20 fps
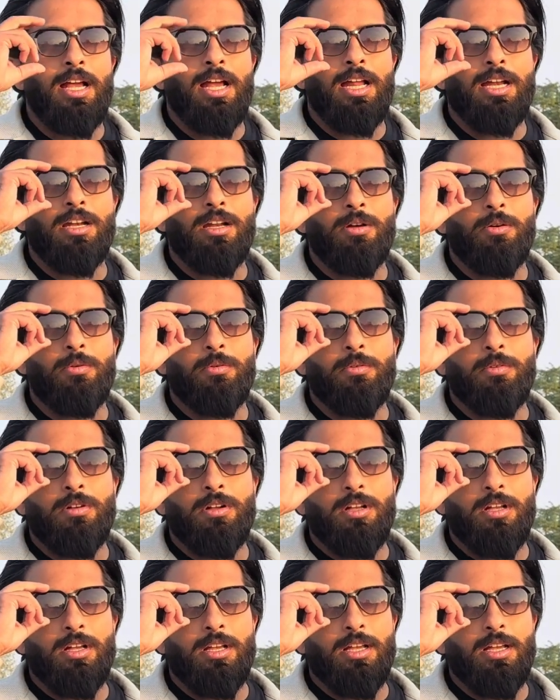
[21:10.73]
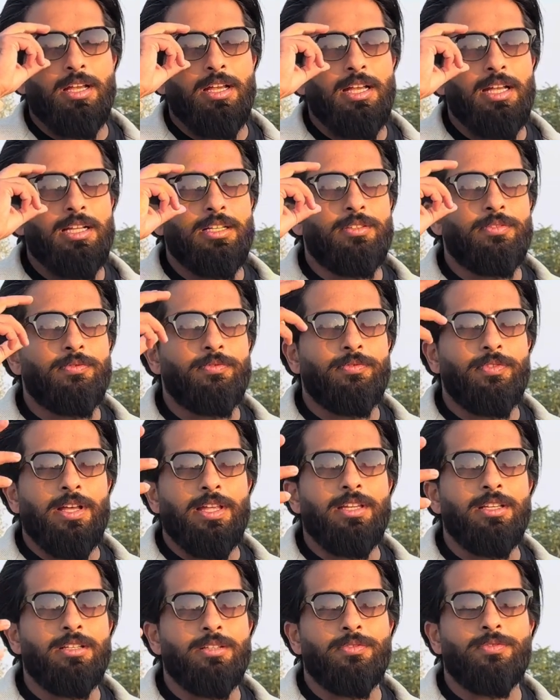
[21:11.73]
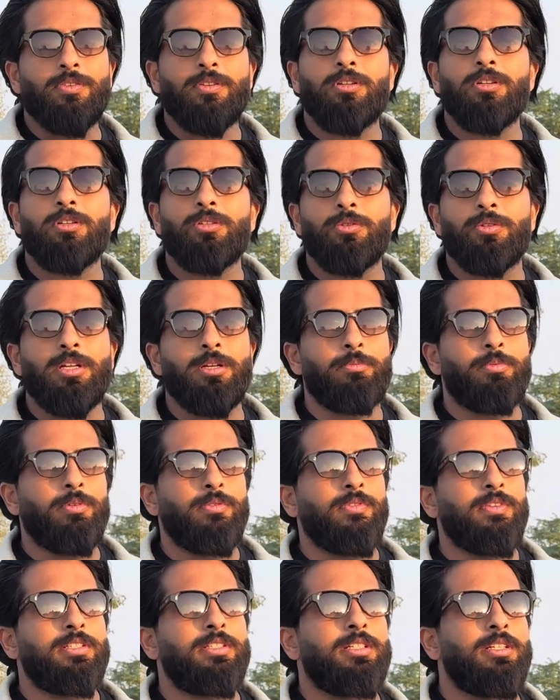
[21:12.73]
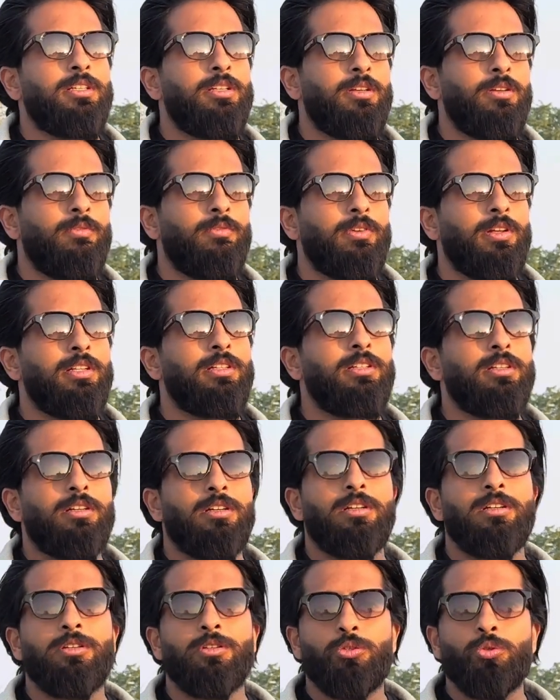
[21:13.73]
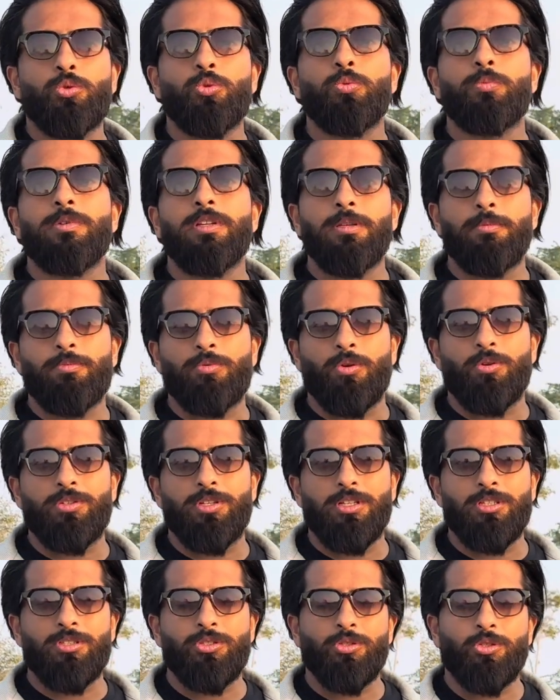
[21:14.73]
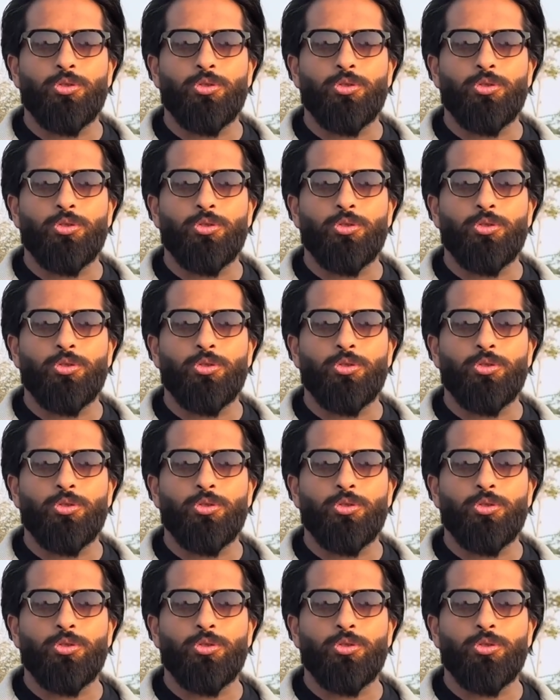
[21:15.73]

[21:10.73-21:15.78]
And now it's very difficult to get privacy when there are too many projects.